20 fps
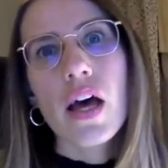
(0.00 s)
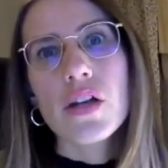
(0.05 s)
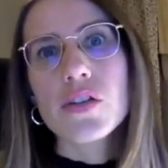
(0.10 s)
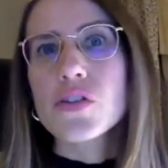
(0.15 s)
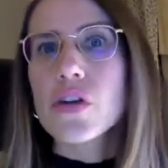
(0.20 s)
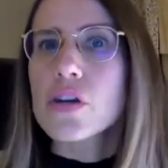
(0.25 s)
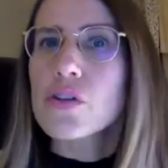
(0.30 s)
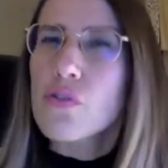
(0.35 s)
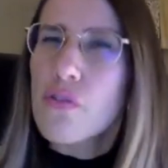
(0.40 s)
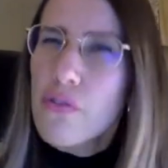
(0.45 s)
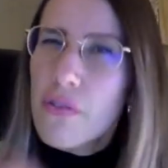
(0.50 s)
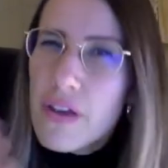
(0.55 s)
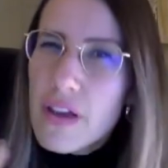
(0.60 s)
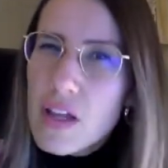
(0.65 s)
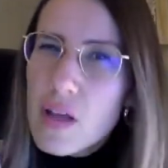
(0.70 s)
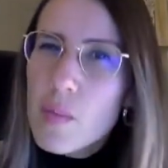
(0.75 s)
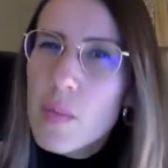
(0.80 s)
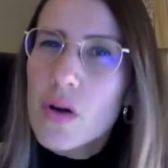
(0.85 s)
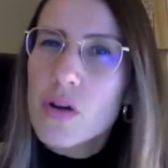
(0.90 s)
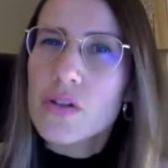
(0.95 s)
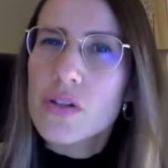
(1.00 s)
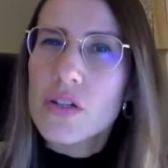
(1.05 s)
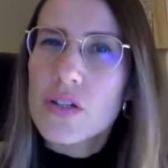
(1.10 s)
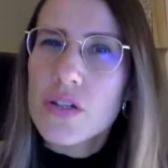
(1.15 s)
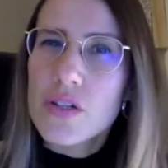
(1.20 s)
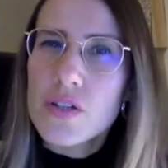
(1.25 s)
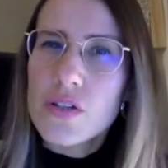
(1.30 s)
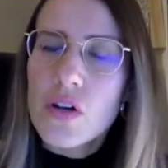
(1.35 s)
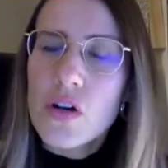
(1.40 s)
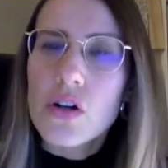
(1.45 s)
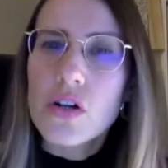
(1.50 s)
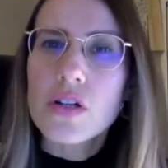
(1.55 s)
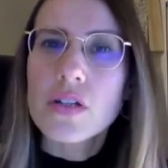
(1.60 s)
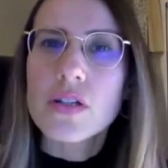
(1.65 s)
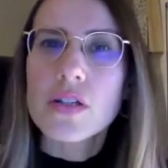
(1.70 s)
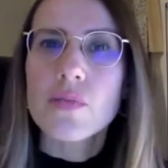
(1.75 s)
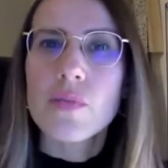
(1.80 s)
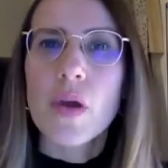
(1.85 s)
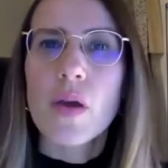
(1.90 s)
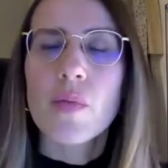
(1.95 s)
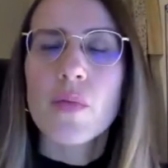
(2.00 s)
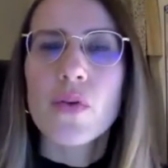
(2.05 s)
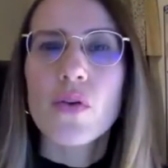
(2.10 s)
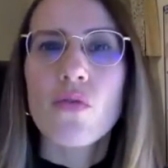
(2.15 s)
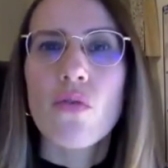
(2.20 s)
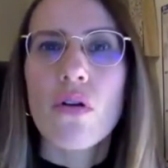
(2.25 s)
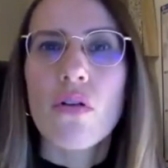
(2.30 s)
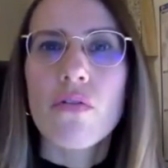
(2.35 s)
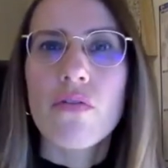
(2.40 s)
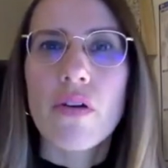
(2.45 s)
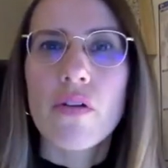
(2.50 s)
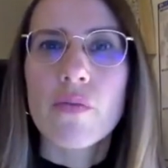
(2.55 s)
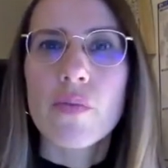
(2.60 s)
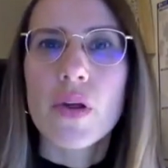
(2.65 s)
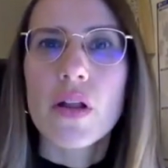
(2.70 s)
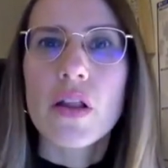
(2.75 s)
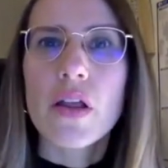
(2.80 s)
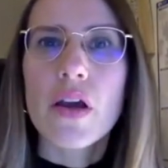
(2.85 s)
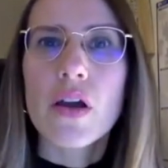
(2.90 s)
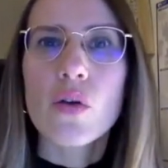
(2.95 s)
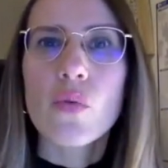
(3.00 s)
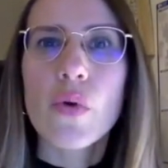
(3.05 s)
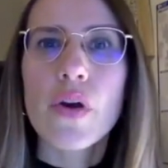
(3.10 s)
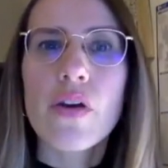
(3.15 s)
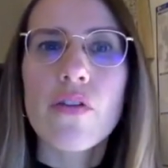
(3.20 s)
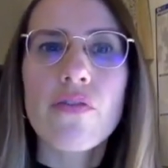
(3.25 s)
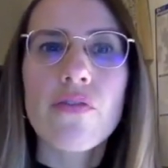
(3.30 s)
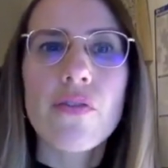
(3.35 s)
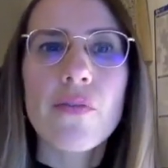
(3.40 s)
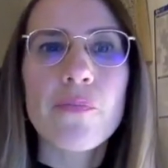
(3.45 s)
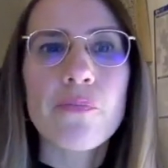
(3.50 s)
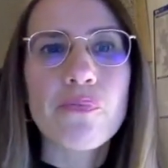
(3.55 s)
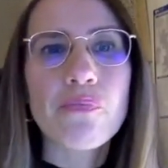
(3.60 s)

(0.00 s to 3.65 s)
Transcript: Try to think about the stories that maybe you're all familiar with.